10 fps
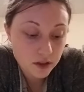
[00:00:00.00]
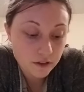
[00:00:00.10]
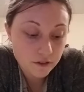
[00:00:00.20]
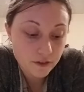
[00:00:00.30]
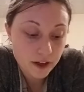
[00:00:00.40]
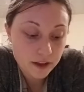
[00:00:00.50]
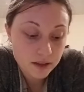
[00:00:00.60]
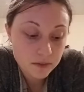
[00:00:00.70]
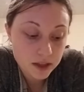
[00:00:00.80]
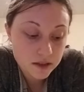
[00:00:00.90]
of
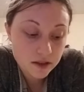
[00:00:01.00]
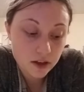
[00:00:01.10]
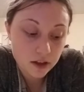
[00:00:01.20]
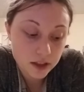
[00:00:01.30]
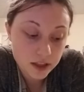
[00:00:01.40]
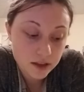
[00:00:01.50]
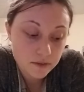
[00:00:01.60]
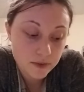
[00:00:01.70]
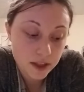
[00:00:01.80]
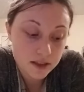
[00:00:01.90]
finely minced garlic,
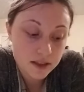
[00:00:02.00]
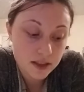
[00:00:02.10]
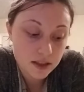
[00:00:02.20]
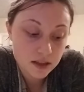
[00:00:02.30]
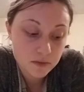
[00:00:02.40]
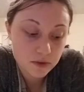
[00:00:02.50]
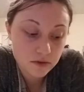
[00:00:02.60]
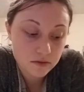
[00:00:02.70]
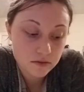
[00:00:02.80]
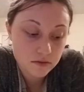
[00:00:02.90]
a
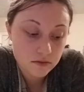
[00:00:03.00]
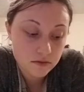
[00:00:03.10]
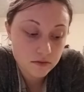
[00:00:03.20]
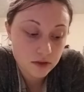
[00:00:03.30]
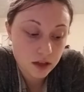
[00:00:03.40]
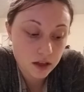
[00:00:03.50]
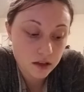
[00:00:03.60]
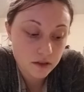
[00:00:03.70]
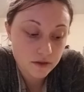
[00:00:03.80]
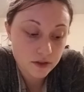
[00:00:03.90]
teaspoon
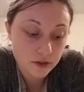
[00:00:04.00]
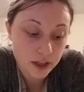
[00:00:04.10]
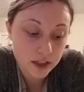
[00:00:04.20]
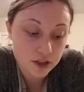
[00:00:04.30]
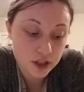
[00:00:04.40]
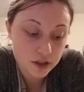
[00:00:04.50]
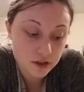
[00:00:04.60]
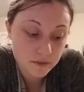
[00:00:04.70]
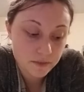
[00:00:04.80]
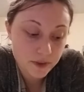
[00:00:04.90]
of grated
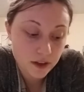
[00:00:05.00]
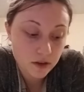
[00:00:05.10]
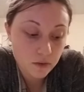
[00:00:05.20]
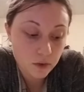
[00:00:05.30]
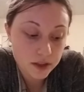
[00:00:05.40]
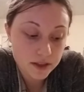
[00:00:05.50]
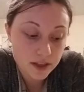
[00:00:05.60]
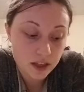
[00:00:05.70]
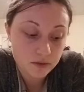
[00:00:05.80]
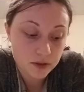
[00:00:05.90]
ginger, 1
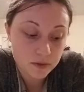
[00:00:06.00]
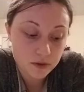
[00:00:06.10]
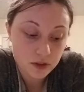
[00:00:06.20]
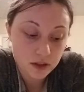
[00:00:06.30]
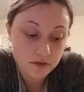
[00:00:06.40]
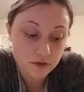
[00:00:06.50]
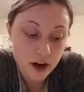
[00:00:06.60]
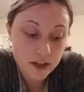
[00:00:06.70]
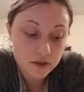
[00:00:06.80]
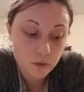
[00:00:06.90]
tablespoon of
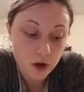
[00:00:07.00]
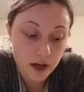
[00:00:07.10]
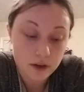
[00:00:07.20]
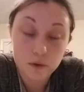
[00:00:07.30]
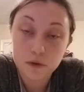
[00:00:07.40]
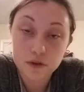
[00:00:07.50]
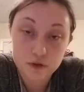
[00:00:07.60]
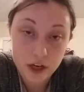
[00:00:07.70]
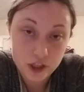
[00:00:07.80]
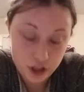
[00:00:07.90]
rice wine or
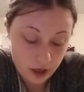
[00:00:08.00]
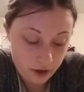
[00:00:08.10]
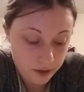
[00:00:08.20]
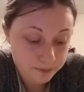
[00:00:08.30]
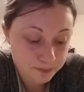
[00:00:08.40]
dry sherry,